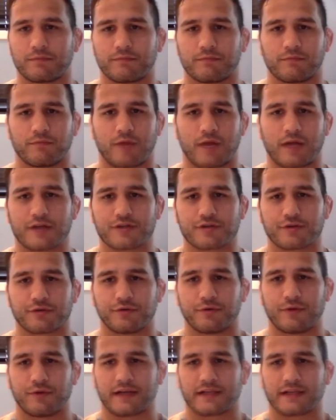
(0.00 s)
Roger,
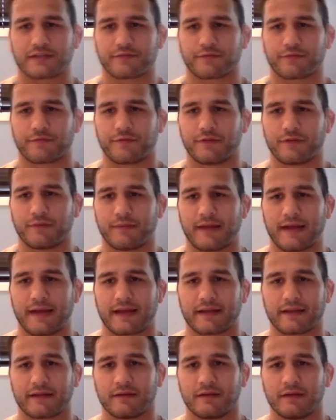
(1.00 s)
who asked for
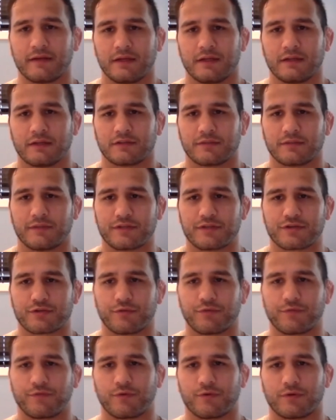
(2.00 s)
feedback and to be
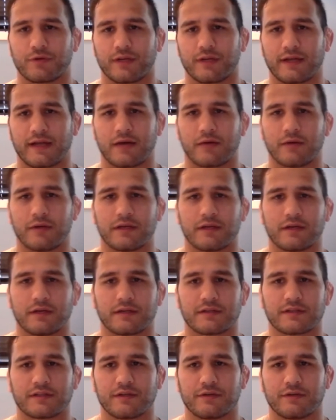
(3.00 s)
truthful in how he can
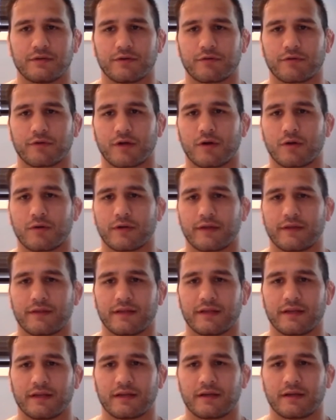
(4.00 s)
continue to grow. And I
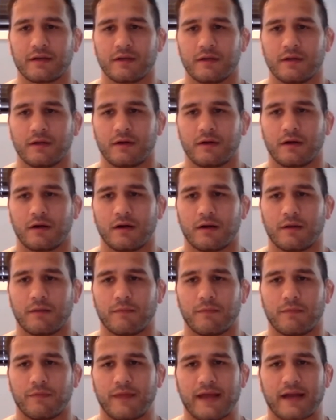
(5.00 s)
think
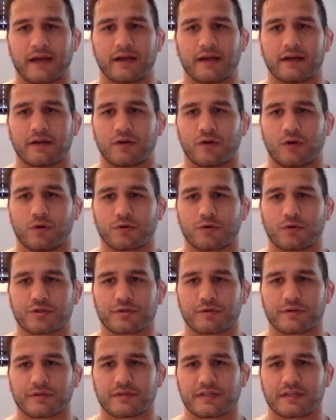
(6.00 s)
that kind of
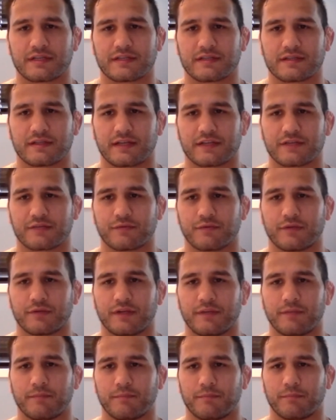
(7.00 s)
culture has
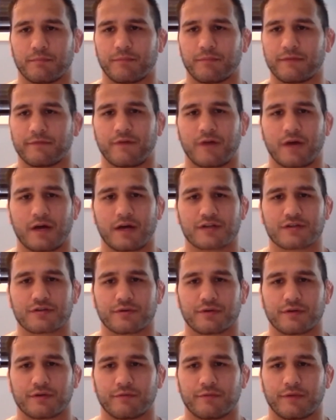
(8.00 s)
really been
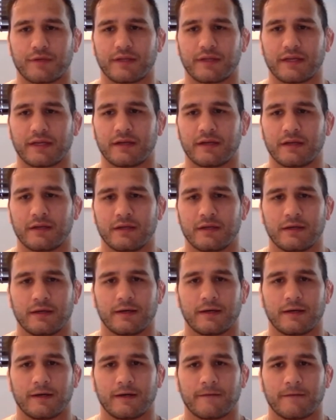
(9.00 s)
fostered, and really
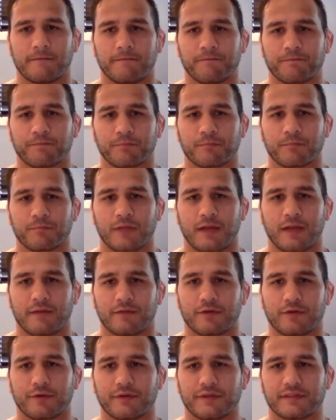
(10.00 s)
have
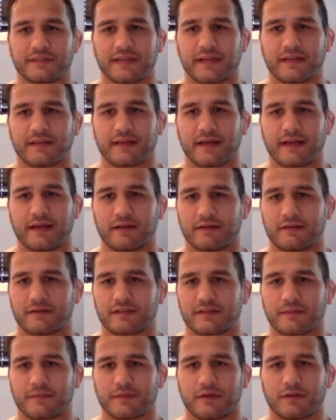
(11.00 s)
learned to take that, and
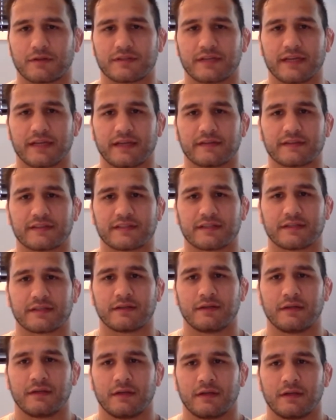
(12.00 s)
something I'll take into
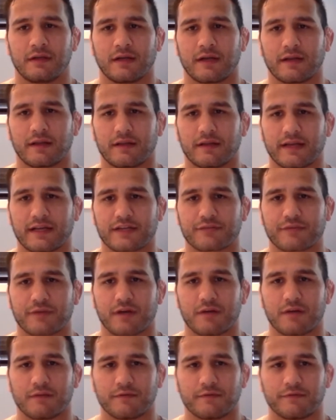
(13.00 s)
kind of the next
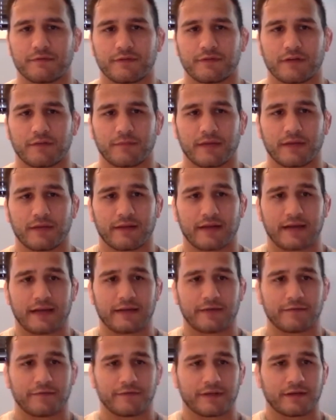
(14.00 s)
realm of my
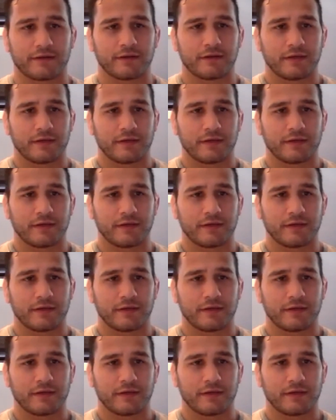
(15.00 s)
life. And,